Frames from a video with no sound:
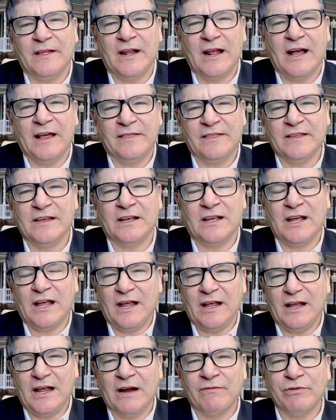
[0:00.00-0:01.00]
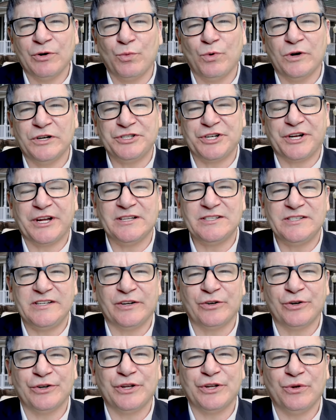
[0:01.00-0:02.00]
I think everyone should
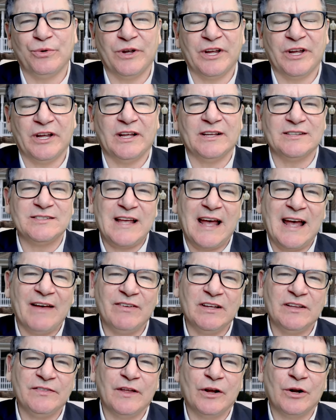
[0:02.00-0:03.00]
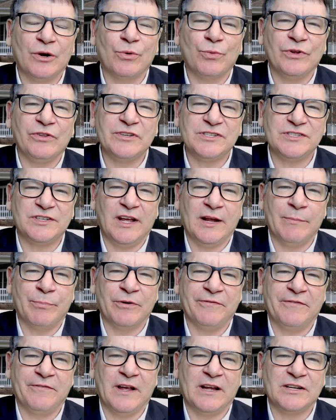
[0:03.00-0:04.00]
consider doing is having their real estate
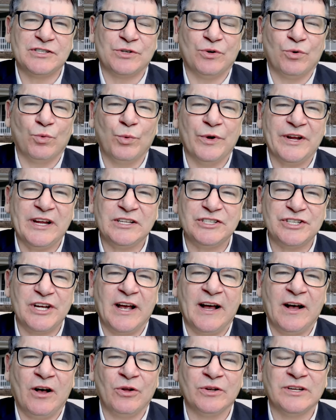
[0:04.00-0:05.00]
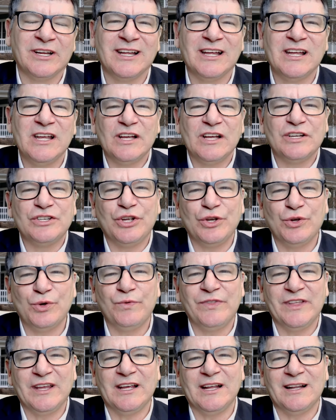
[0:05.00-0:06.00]
professional reach out to
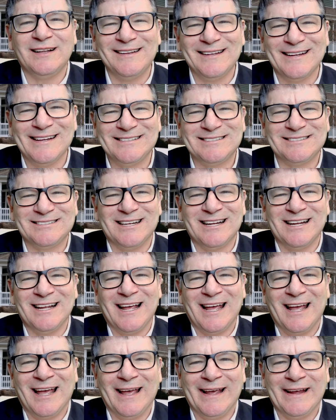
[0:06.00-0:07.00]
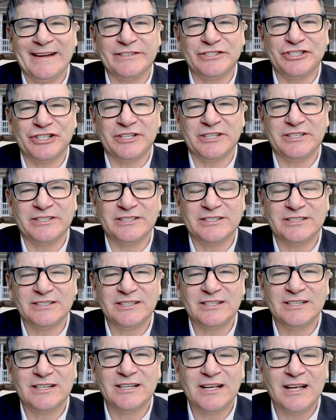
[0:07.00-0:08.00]
the listing agent.
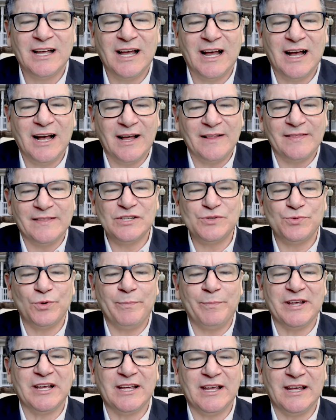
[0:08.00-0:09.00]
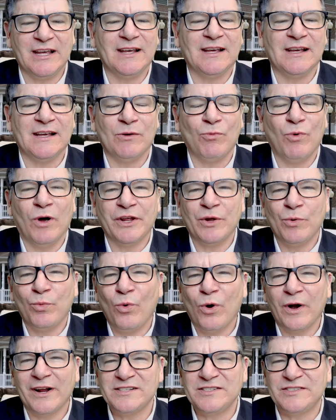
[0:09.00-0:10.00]
This will be key. What you
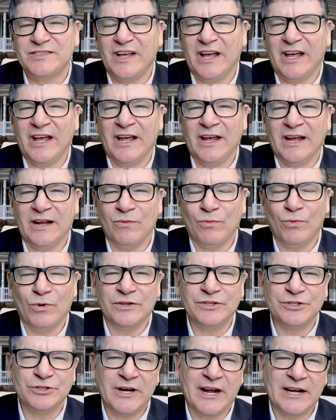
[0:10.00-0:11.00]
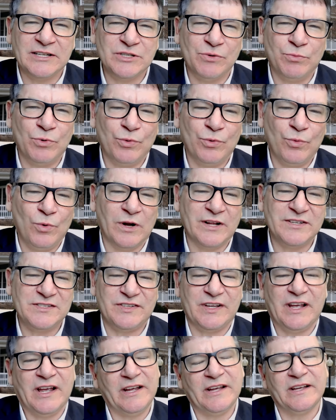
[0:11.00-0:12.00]
want to say, what your agent will want to
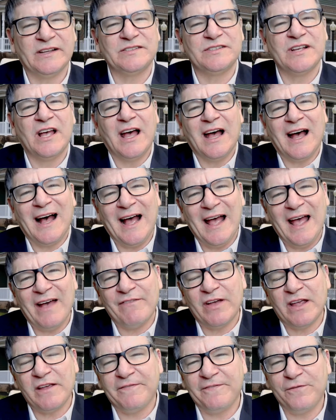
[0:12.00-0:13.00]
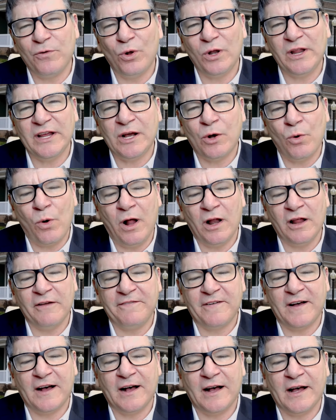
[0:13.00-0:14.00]
say is, I have a fully
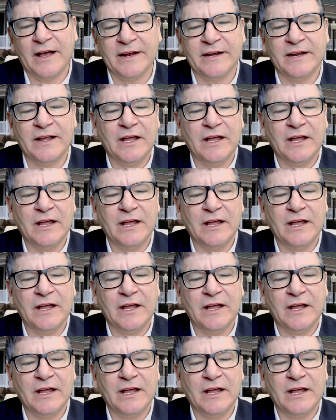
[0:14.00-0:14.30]
qualified,